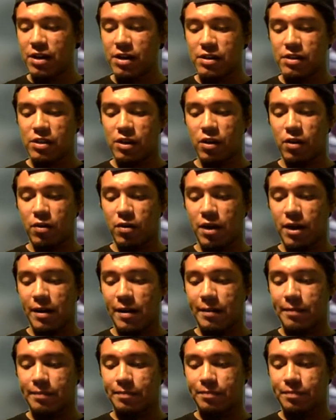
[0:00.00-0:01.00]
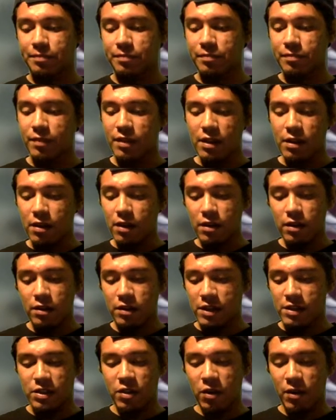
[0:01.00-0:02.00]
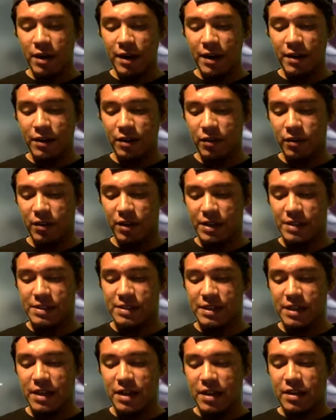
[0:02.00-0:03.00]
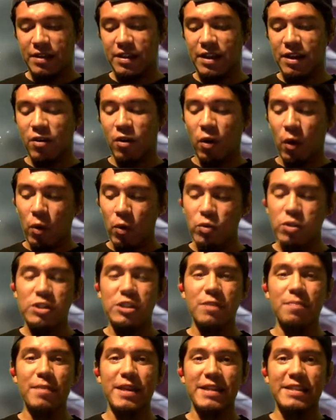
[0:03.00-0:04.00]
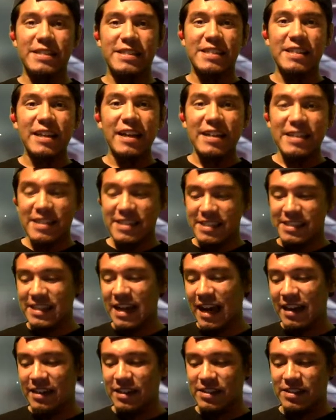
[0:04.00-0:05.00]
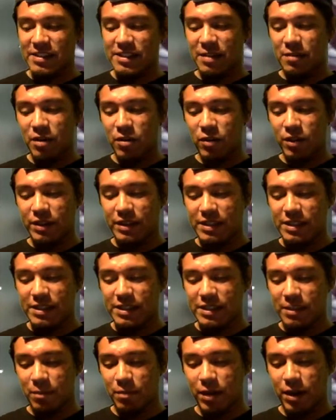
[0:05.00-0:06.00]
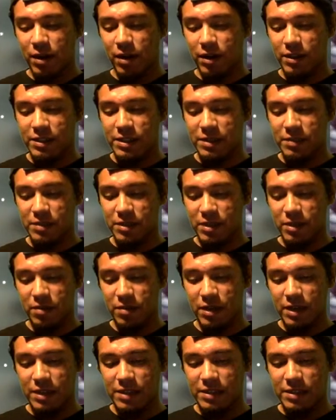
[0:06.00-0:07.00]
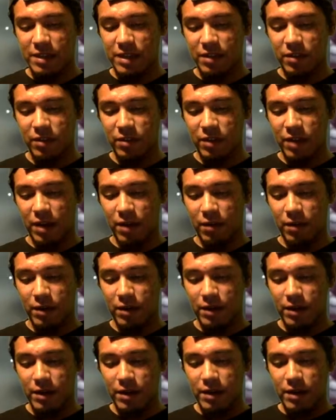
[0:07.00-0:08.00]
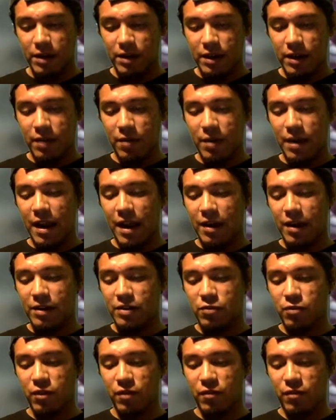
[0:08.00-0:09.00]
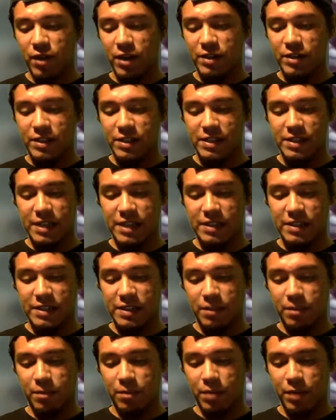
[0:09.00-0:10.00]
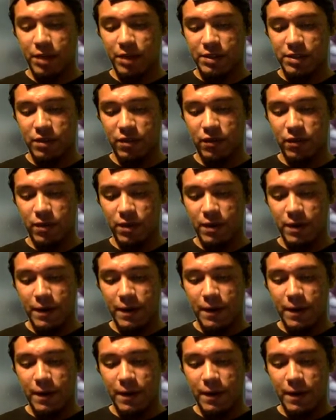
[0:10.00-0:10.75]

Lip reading: So let's go ahead and do this. The ultimate silence team. You know what? This is a pretty hard team. So you know what? Let's not do that one. Yeah, let's refresh because that's a pretty tough one.